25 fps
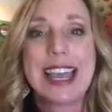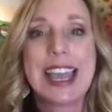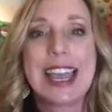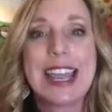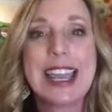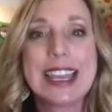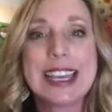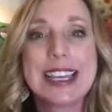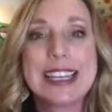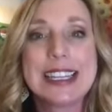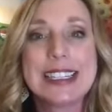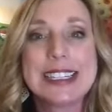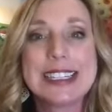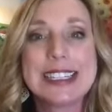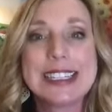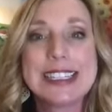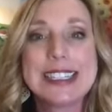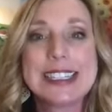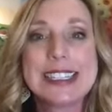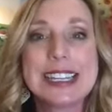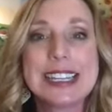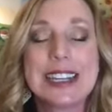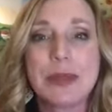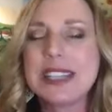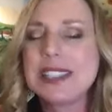
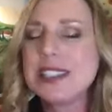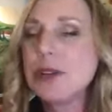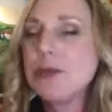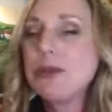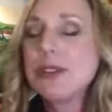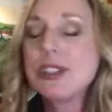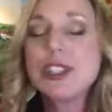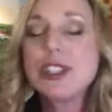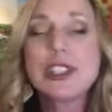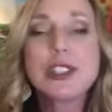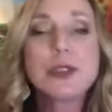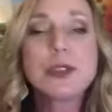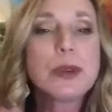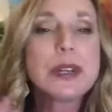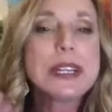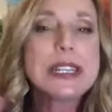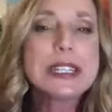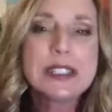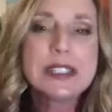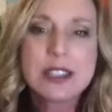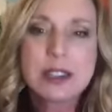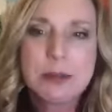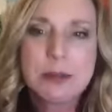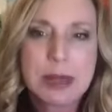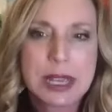And I said, well, just
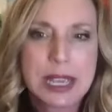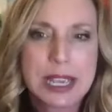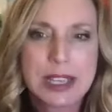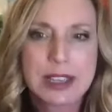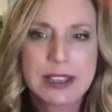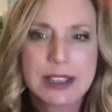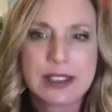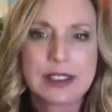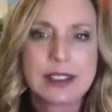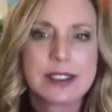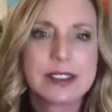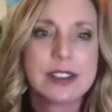read to me.